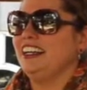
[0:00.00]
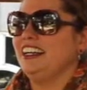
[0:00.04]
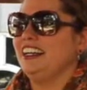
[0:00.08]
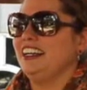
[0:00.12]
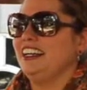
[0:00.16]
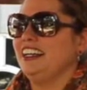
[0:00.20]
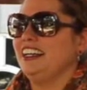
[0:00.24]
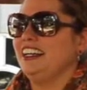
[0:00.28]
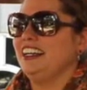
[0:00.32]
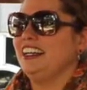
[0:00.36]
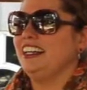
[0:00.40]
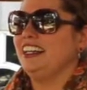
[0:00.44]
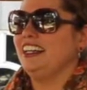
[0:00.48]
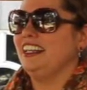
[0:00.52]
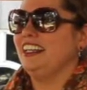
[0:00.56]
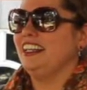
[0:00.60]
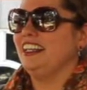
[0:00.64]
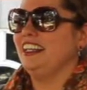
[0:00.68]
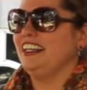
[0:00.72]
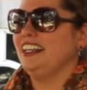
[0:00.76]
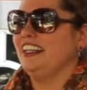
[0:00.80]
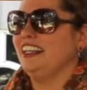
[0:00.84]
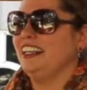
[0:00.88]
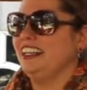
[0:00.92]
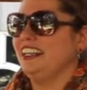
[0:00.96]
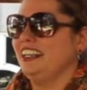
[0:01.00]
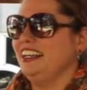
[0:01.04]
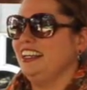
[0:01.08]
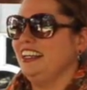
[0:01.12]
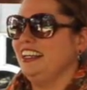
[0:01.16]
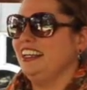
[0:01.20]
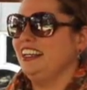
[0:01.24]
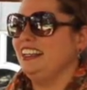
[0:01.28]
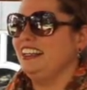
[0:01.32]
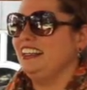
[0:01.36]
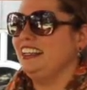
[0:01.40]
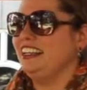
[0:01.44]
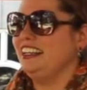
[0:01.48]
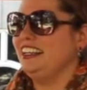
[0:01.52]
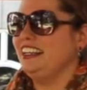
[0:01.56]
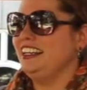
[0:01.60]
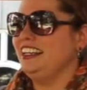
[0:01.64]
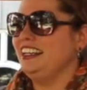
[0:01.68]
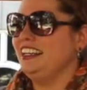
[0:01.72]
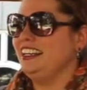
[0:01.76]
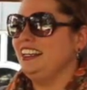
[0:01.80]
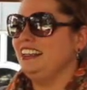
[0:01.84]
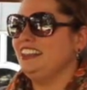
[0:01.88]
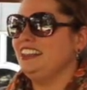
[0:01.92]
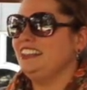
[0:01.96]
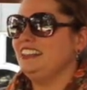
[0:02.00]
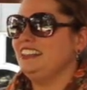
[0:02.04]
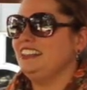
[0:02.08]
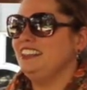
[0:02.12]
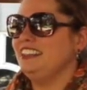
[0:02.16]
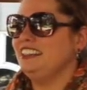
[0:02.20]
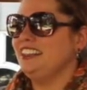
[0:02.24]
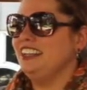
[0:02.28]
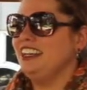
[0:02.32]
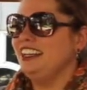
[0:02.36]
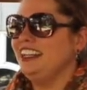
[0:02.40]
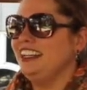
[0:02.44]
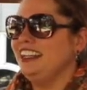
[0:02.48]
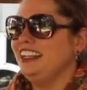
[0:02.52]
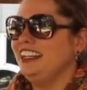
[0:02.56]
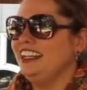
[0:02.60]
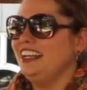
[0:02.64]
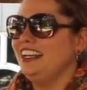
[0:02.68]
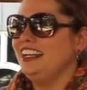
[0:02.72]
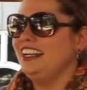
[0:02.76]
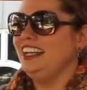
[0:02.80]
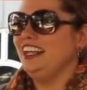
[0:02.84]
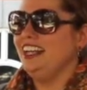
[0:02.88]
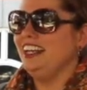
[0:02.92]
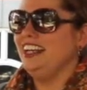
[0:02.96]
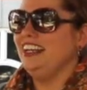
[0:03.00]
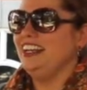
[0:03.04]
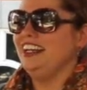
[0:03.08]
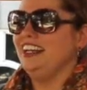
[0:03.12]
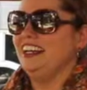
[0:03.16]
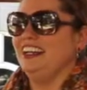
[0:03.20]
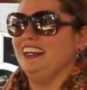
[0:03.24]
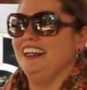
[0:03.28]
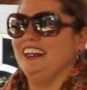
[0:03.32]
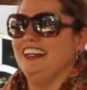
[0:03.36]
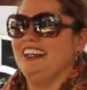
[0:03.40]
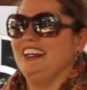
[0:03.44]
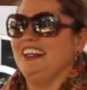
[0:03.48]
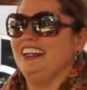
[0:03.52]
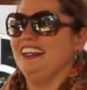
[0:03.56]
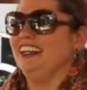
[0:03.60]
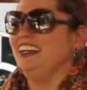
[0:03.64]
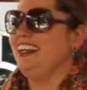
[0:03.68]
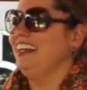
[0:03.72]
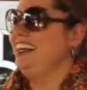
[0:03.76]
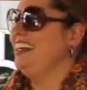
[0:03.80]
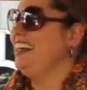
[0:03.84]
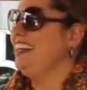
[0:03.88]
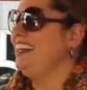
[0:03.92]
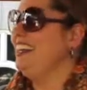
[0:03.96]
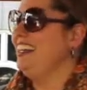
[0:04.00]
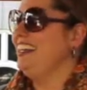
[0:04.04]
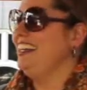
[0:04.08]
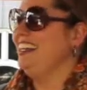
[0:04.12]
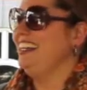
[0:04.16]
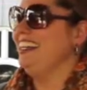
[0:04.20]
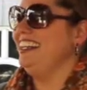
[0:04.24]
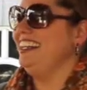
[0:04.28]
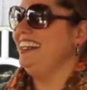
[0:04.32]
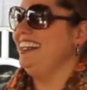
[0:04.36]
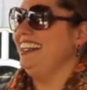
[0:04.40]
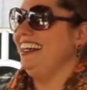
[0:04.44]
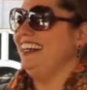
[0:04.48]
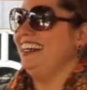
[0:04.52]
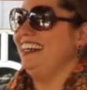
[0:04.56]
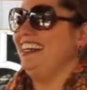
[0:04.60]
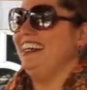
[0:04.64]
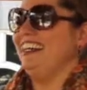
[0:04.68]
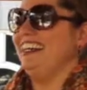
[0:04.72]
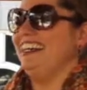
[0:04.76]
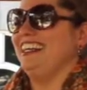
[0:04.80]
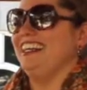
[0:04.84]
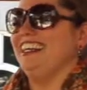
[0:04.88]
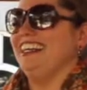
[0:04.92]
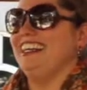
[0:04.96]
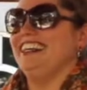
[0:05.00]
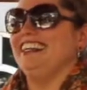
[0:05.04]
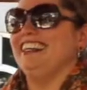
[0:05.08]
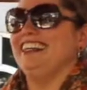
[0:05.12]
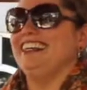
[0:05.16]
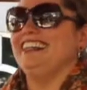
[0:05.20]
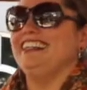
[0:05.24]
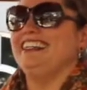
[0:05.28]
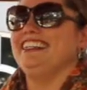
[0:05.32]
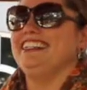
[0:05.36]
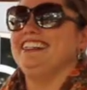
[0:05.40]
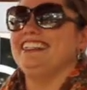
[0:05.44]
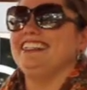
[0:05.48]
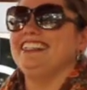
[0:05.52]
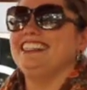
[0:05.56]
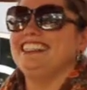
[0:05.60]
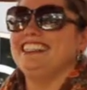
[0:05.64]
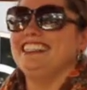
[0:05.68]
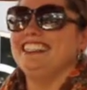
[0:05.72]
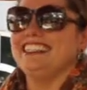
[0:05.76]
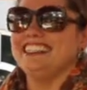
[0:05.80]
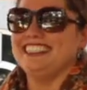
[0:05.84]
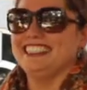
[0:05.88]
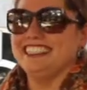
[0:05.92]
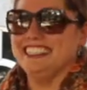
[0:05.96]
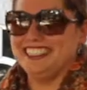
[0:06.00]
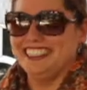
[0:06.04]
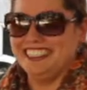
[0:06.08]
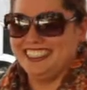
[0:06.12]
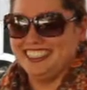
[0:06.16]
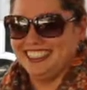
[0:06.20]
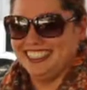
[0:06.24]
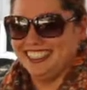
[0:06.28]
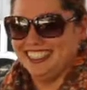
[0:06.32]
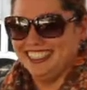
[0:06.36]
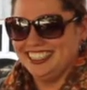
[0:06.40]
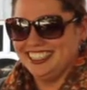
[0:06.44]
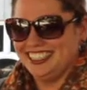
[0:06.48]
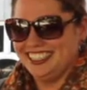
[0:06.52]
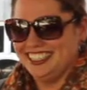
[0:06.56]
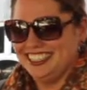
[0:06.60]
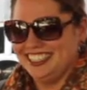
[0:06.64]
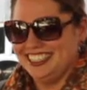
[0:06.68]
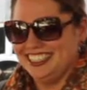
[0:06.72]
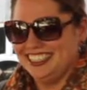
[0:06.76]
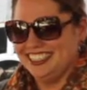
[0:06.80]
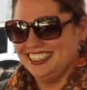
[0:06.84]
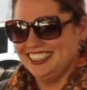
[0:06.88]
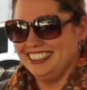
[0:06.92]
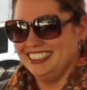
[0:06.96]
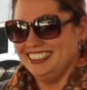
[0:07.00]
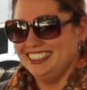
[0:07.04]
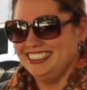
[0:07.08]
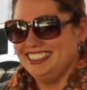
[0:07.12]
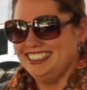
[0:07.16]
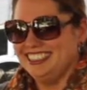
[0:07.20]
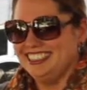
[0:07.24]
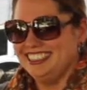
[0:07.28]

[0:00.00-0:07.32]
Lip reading: This person isn't speaking.